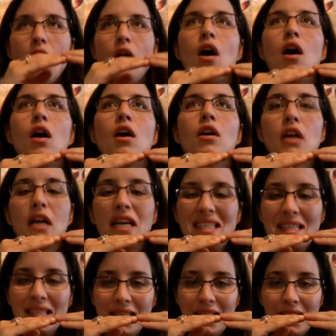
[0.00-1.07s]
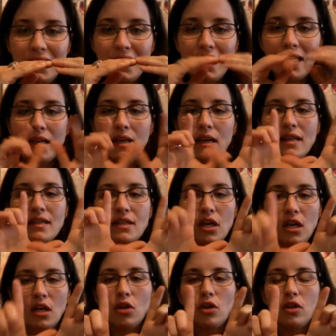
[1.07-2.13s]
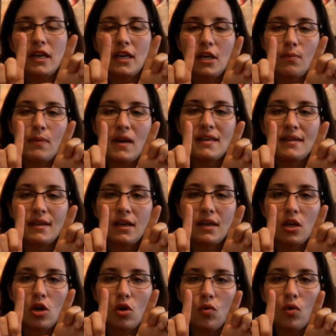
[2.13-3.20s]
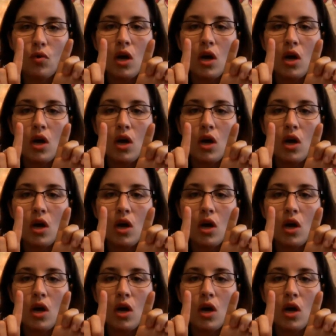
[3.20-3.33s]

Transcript: are consistent, it's going to look like your basic U.